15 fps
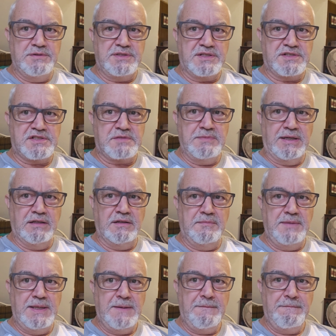It was just
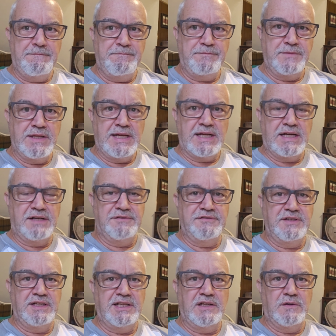smelling me. I got a
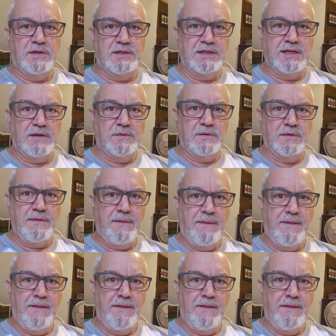video on that one.